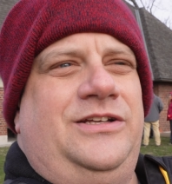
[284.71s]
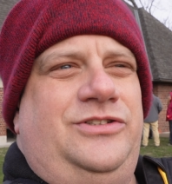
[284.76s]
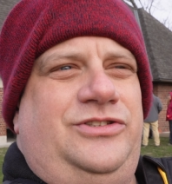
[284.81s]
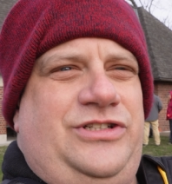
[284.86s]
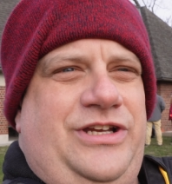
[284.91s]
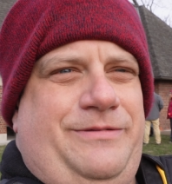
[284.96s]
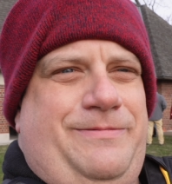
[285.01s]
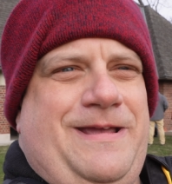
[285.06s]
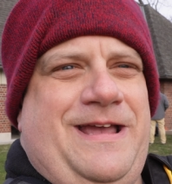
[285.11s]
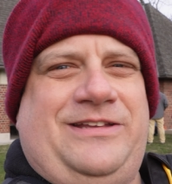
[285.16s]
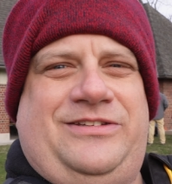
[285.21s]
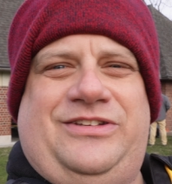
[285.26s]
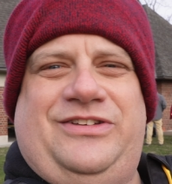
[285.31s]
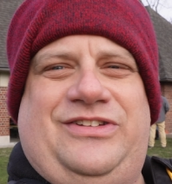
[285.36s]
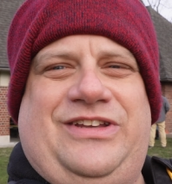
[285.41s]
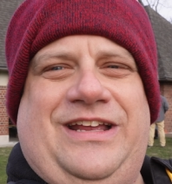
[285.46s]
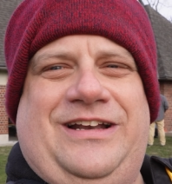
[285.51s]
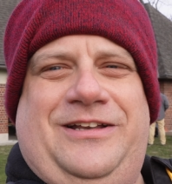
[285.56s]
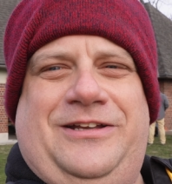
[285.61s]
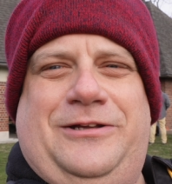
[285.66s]

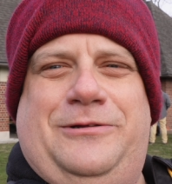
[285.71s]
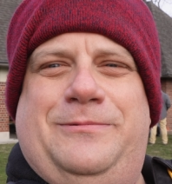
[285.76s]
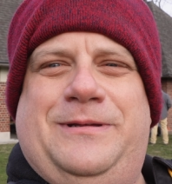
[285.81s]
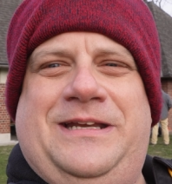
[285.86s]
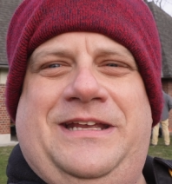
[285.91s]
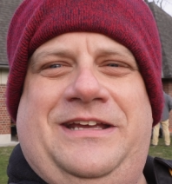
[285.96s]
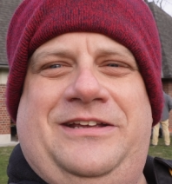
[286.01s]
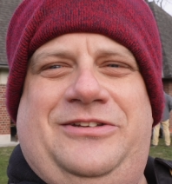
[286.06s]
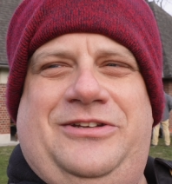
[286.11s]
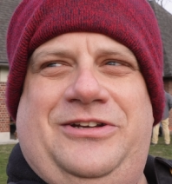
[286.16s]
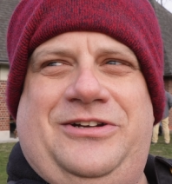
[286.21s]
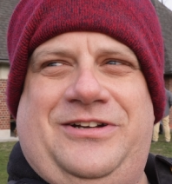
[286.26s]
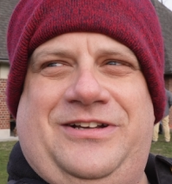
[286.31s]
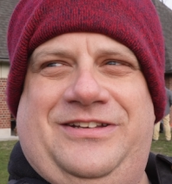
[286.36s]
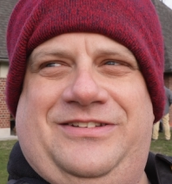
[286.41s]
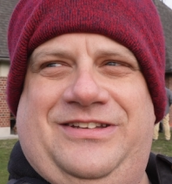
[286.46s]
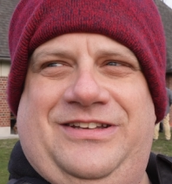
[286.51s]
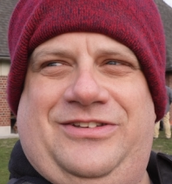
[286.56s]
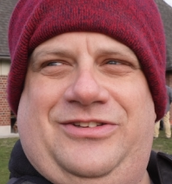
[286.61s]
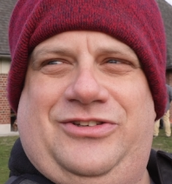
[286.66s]
GPSs get a little bit easier
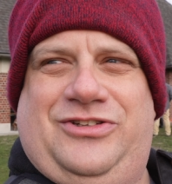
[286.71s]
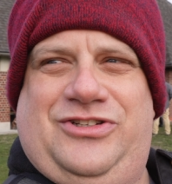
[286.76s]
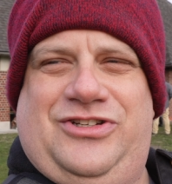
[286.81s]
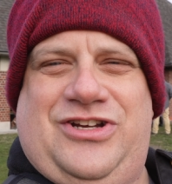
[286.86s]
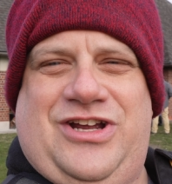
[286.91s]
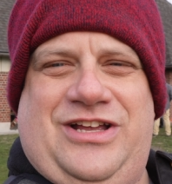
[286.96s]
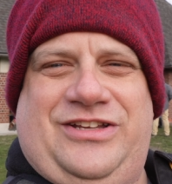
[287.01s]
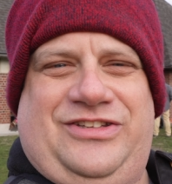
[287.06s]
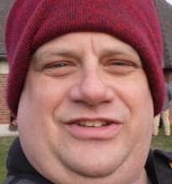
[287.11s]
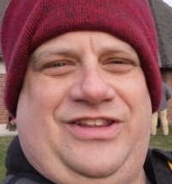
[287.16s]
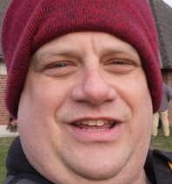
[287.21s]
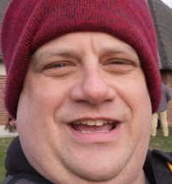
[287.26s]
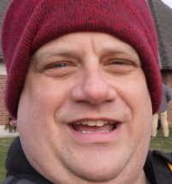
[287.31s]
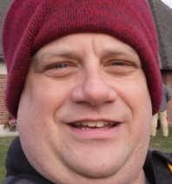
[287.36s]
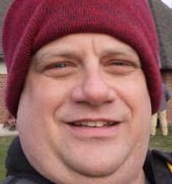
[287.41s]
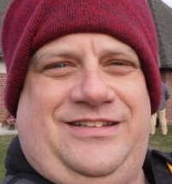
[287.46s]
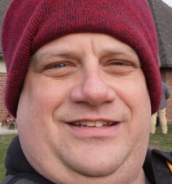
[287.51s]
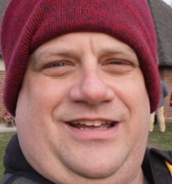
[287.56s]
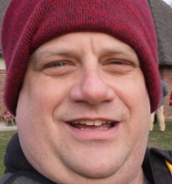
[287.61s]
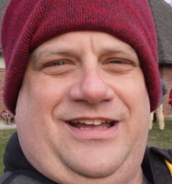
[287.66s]
because it's just
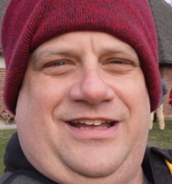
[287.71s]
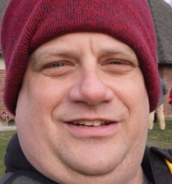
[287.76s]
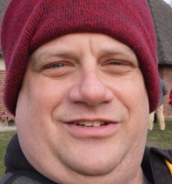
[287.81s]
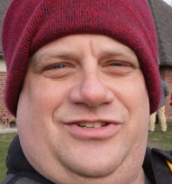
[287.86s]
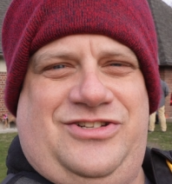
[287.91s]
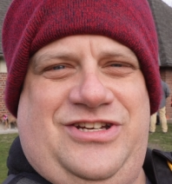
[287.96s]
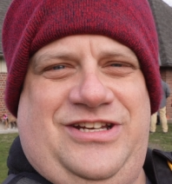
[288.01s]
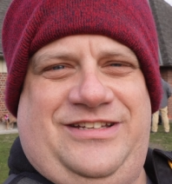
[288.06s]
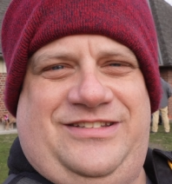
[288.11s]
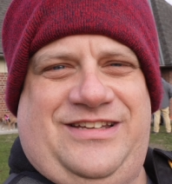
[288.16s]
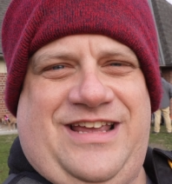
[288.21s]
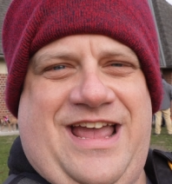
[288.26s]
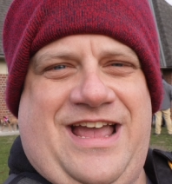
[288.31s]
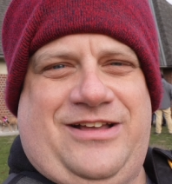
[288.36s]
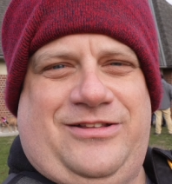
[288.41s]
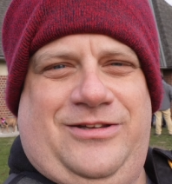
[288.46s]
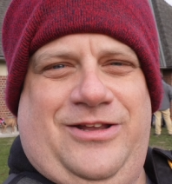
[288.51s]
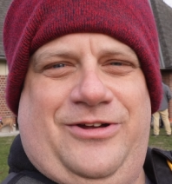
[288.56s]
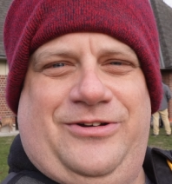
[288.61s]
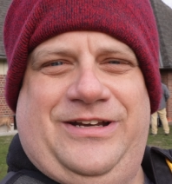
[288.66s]
that
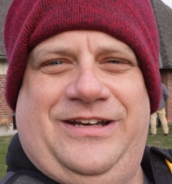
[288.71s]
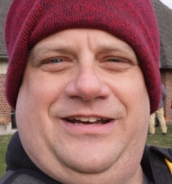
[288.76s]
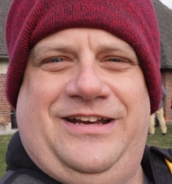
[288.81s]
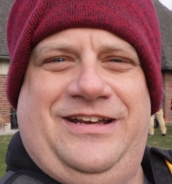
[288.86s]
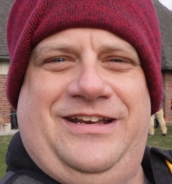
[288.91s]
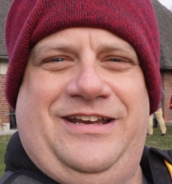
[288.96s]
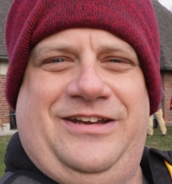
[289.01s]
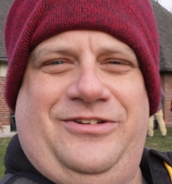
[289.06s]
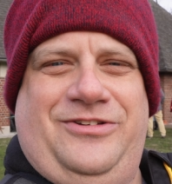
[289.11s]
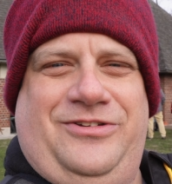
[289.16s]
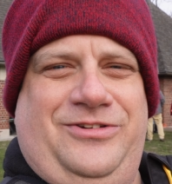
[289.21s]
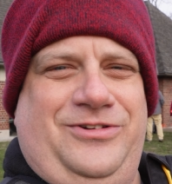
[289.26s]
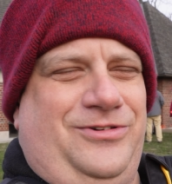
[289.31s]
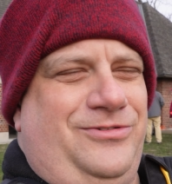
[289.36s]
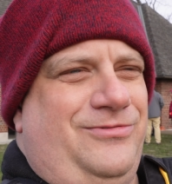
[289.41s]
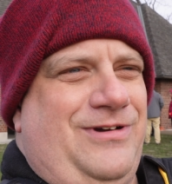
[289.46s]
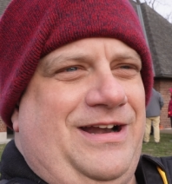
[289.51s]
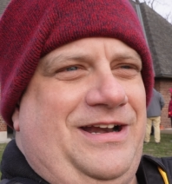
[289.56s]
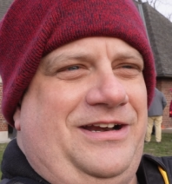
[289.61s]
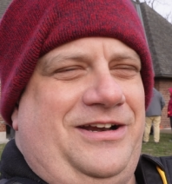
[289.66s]
GSAC loaded in and
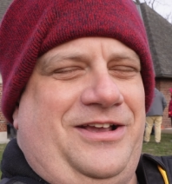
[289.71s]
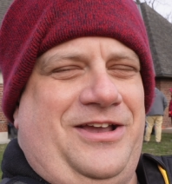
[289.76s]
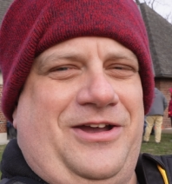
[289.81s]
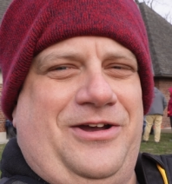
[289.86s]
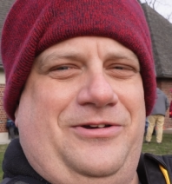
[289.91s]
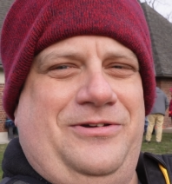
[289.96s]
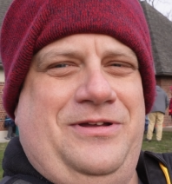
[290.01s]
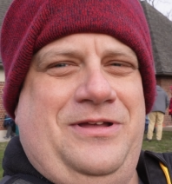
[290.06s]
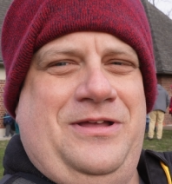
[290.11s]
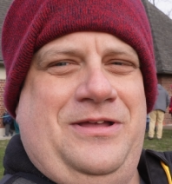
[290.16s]
you're ready to go.